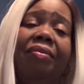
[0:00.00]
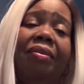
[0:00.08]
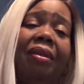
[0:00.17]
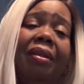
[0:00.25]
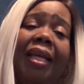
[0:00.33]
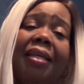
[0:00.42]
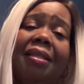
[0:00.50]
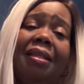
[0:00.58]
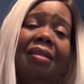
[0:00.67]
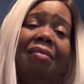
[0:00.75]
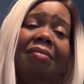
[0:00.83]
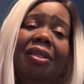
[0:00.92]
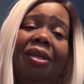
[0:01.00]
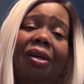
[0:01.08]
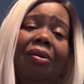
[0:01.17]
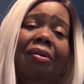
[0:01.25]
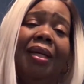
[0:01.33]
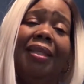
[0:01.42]
for less than, you
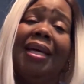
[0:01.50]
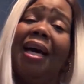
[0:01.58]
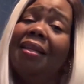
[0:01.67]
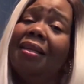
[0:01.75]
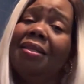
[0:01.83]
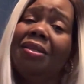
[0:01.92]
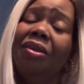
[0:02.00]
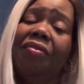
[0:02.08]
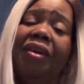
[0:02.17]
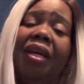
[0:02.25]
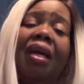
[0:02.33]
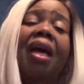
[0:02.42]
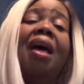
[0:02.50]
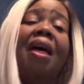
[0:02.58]
know, $1 a serving,